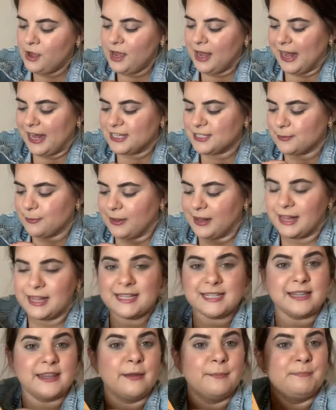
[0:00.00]
as well
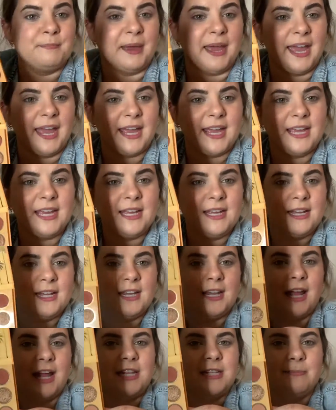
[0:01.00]
as the Bay.
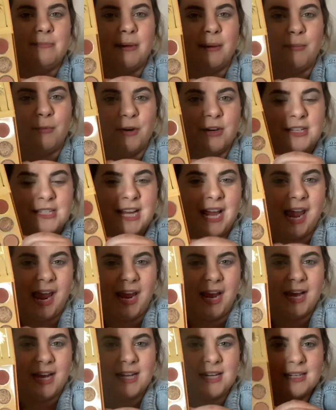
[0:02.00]
It's a bit more
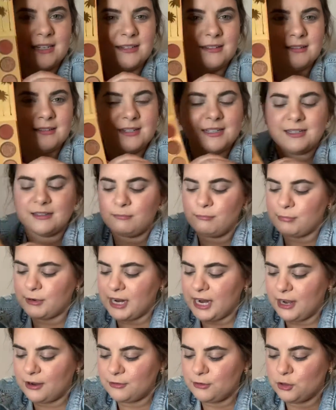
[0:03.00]
tan
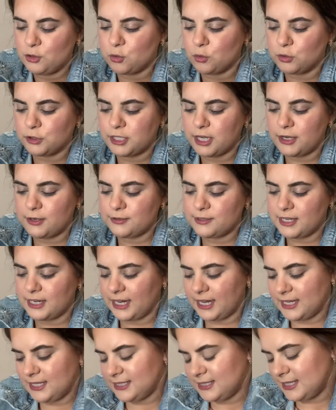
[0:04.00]
brown, cool toned, I
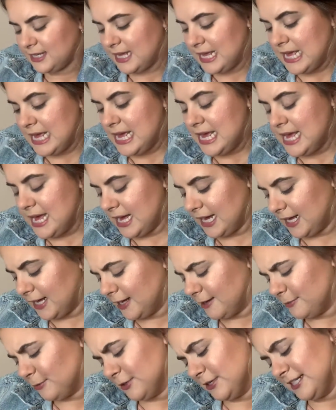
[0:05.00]
guess.
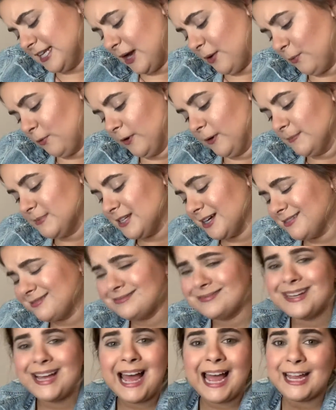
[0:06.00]
Or is that warm
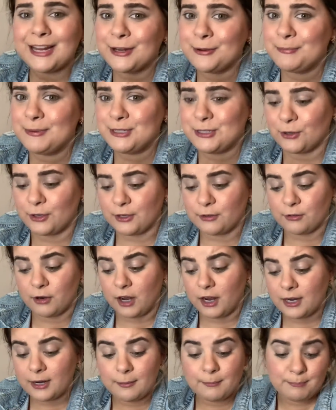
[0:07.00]
tone? I could be totally
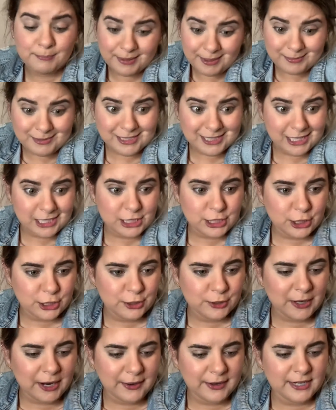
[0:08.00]
wrong, but I'm just gonna show
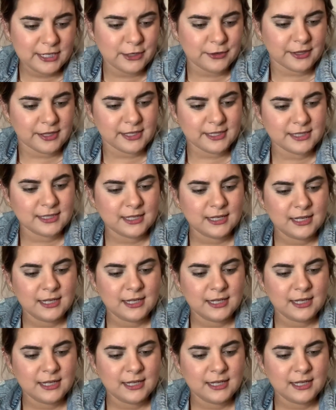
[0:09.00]
you how I do this.